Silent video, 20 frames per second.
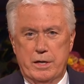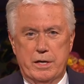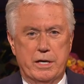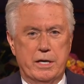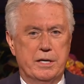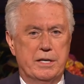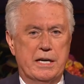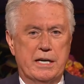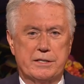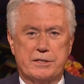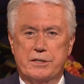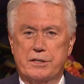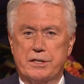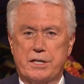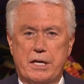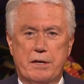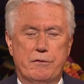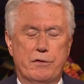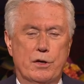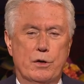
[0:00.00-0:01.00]
It doesn't
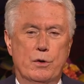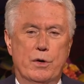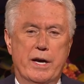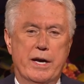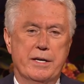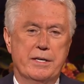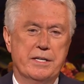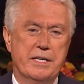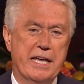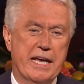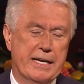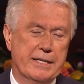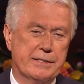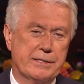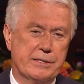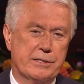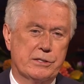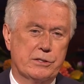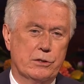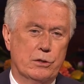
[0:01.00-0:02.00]
give you a
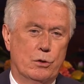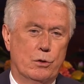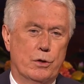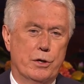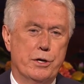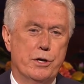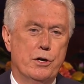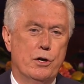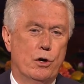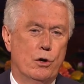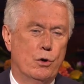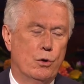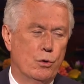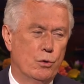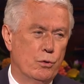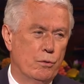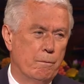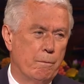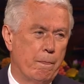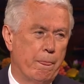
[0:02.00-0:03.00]
yes or
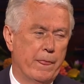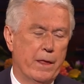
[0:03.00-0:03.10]
no